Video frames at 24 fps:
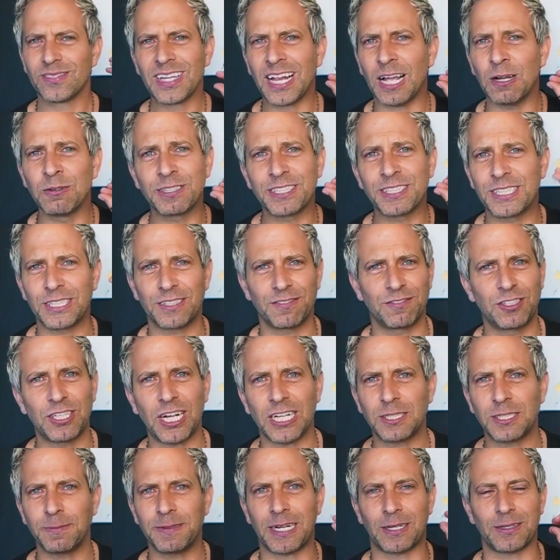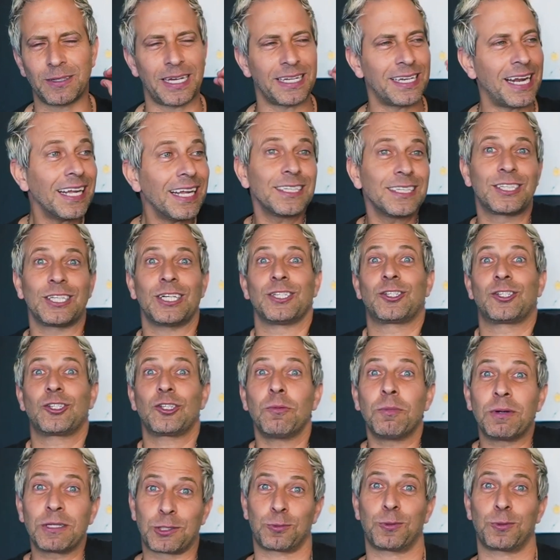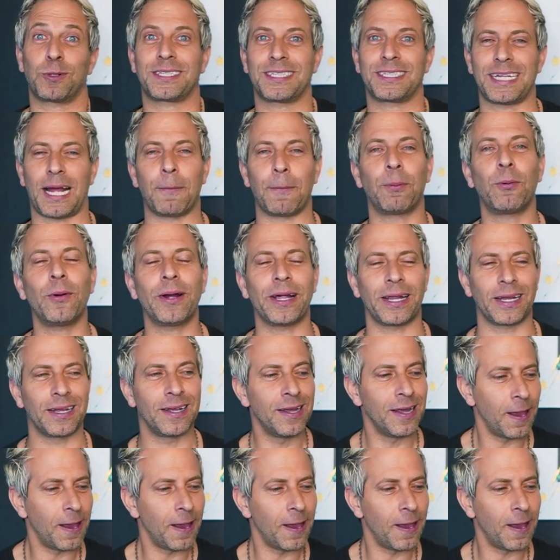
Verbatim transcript: I was scared of judgment. And I had done so much work to that point.